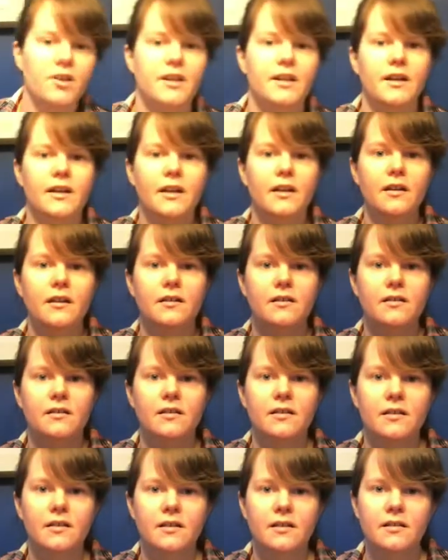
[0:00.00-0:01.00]
good.
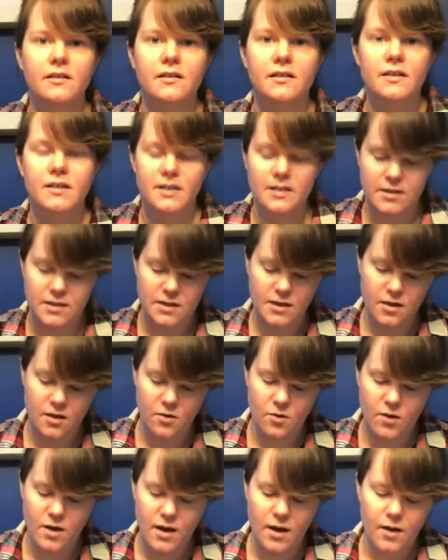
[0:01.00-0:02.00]

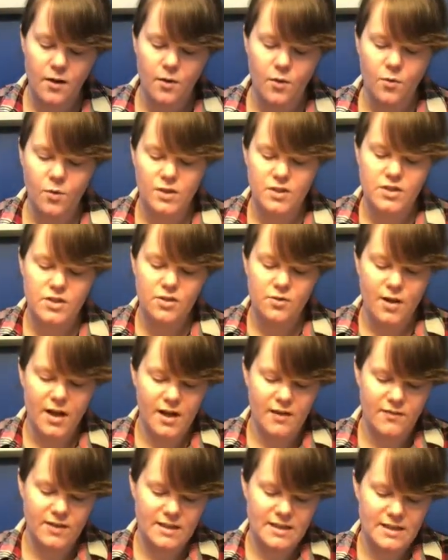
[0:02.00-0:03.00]
So once you
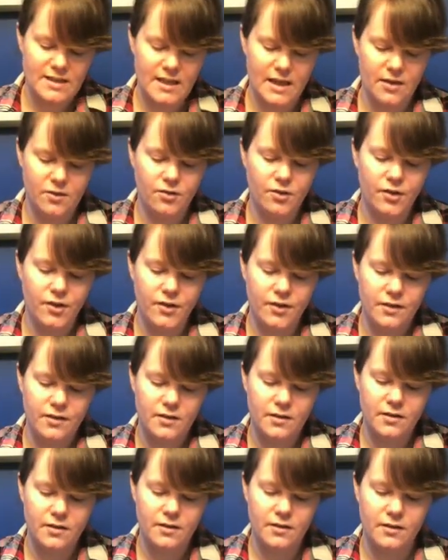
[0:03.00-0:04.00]
have it settled,
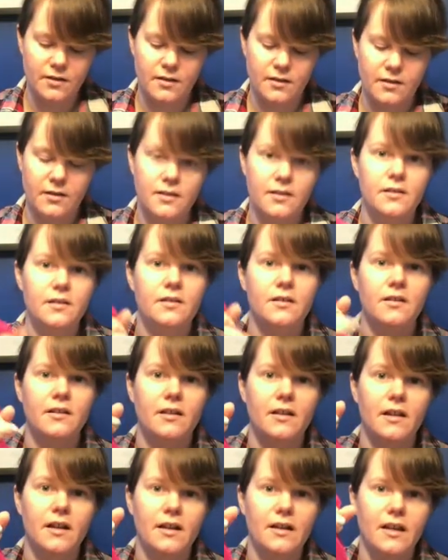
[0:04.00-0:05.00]

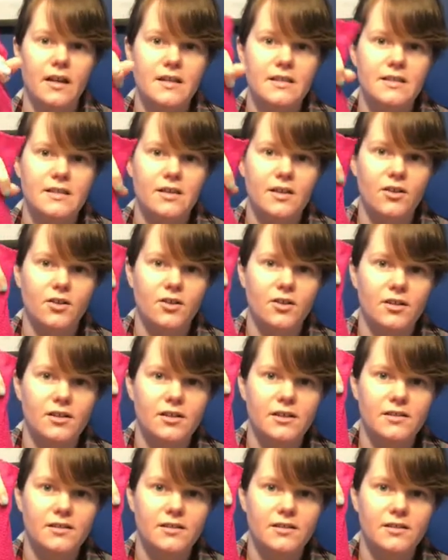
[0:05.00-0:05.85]
a nice little